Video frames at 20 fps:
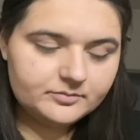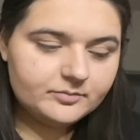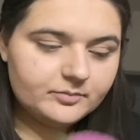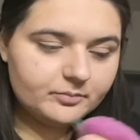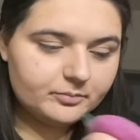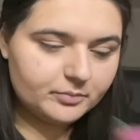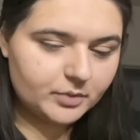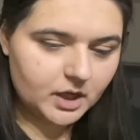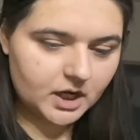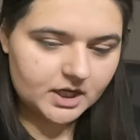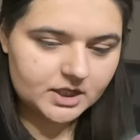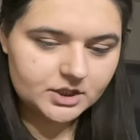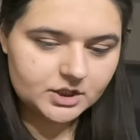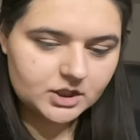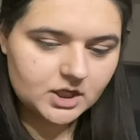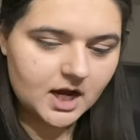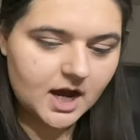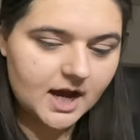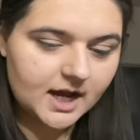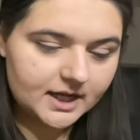brush.
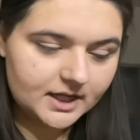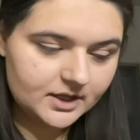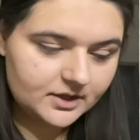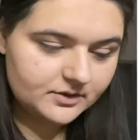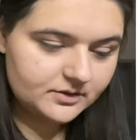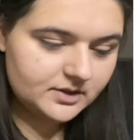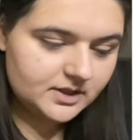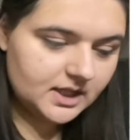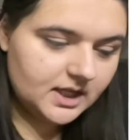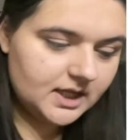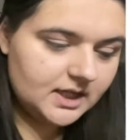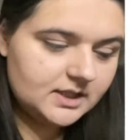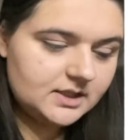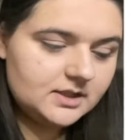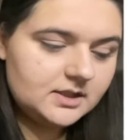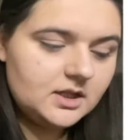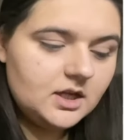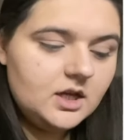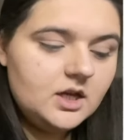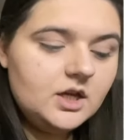I use this
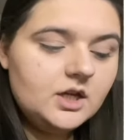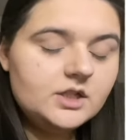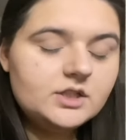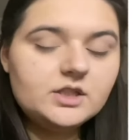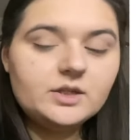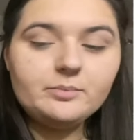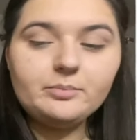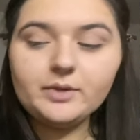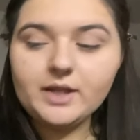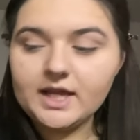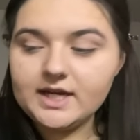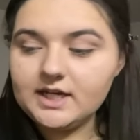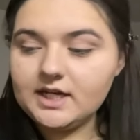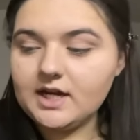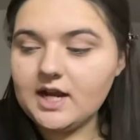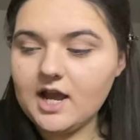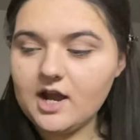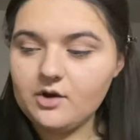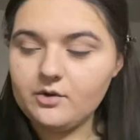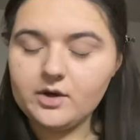to blend it
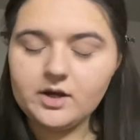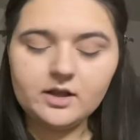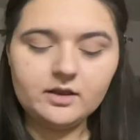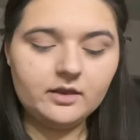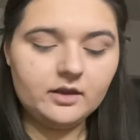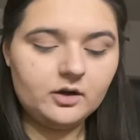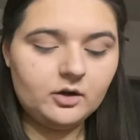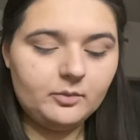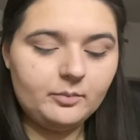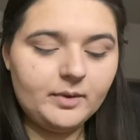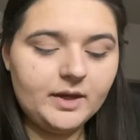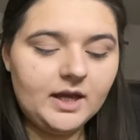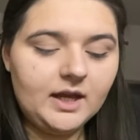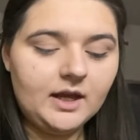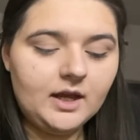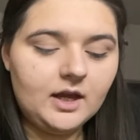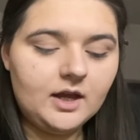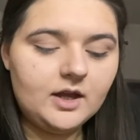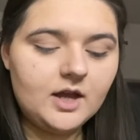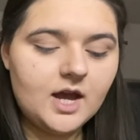out a little bit.
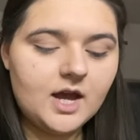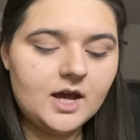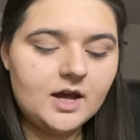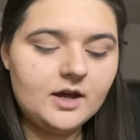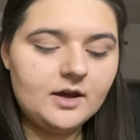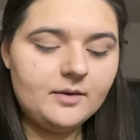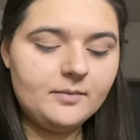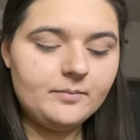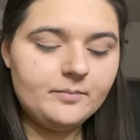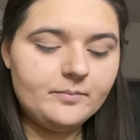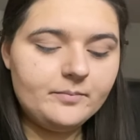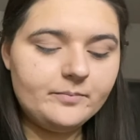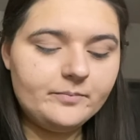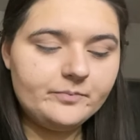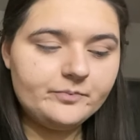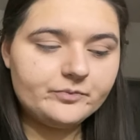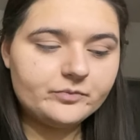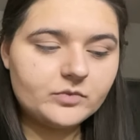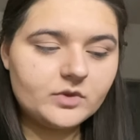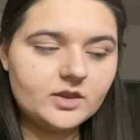
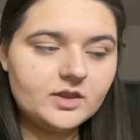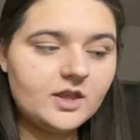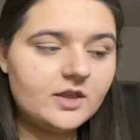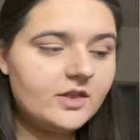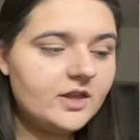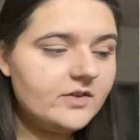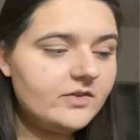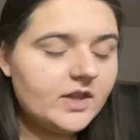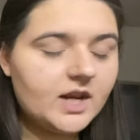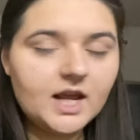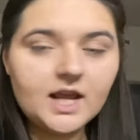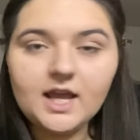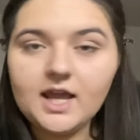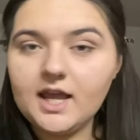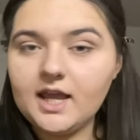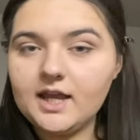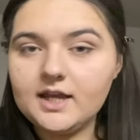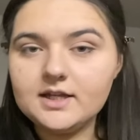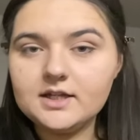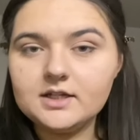The thing that I
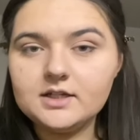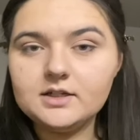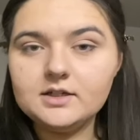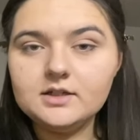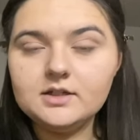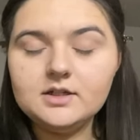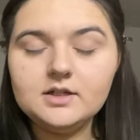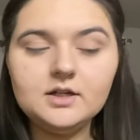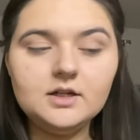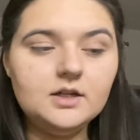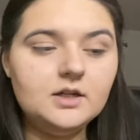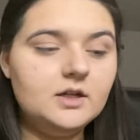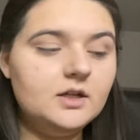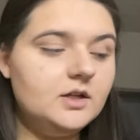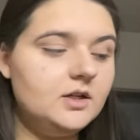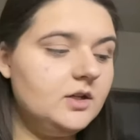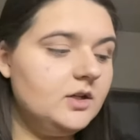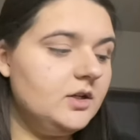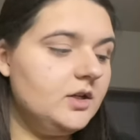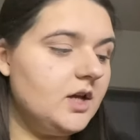hate
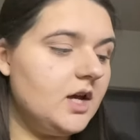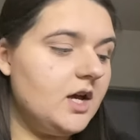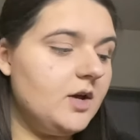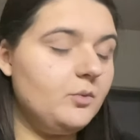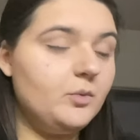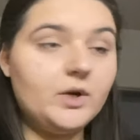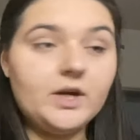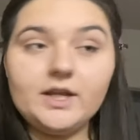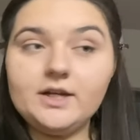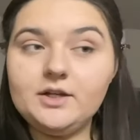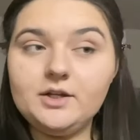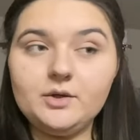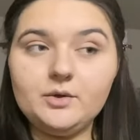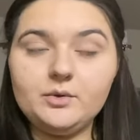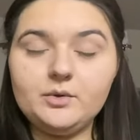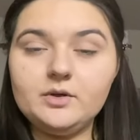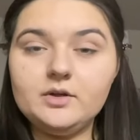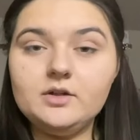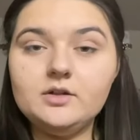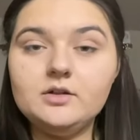when I do
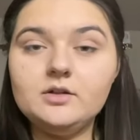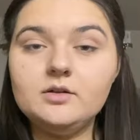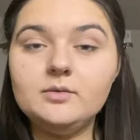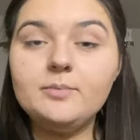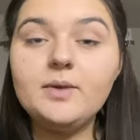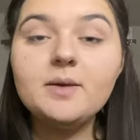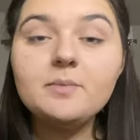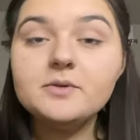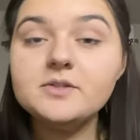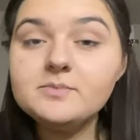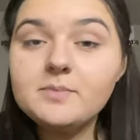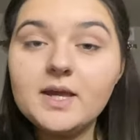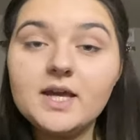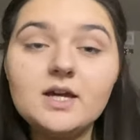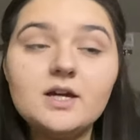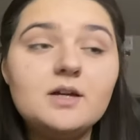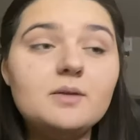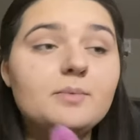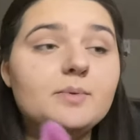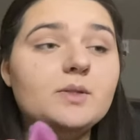people's
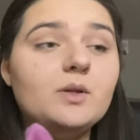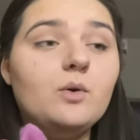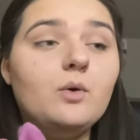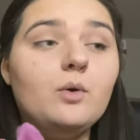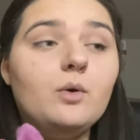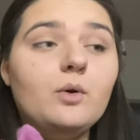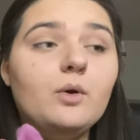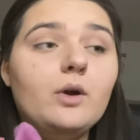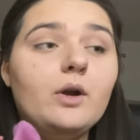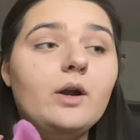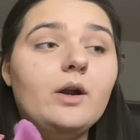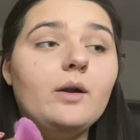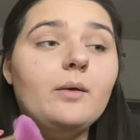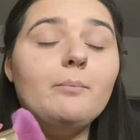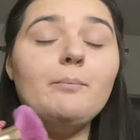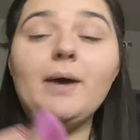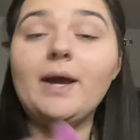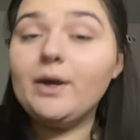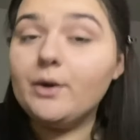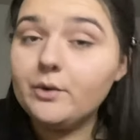makeups or
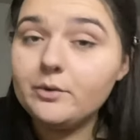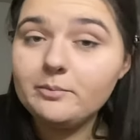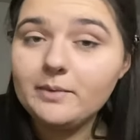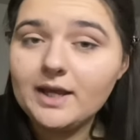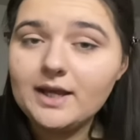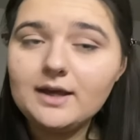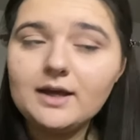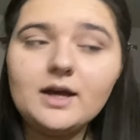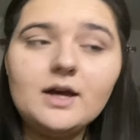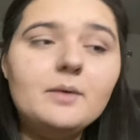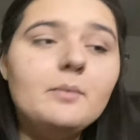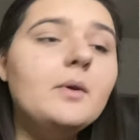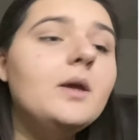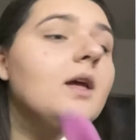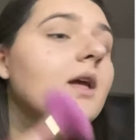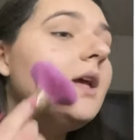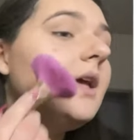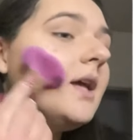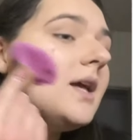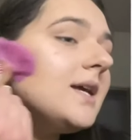my own makeup
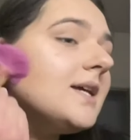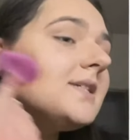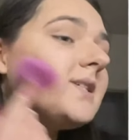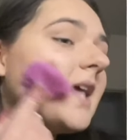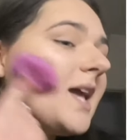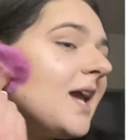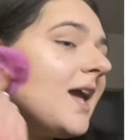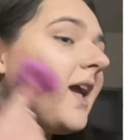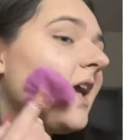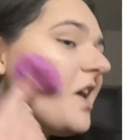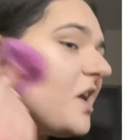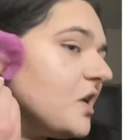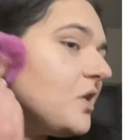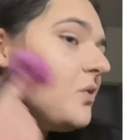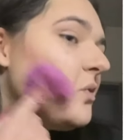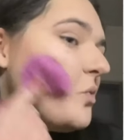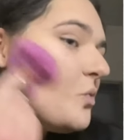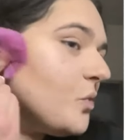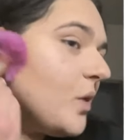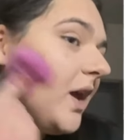is I hate
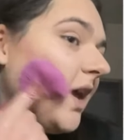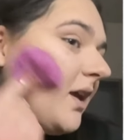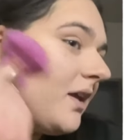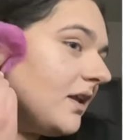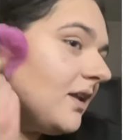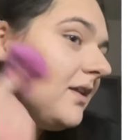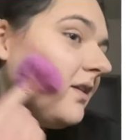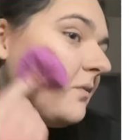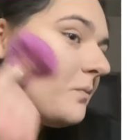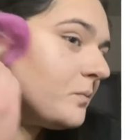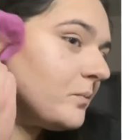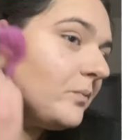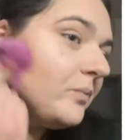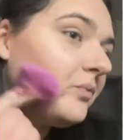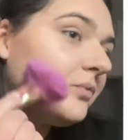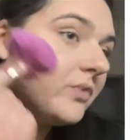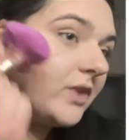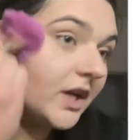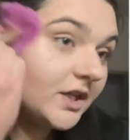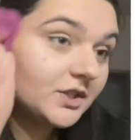when
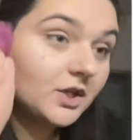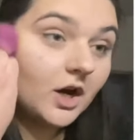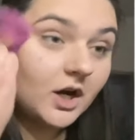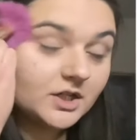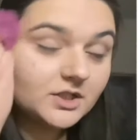there's harsh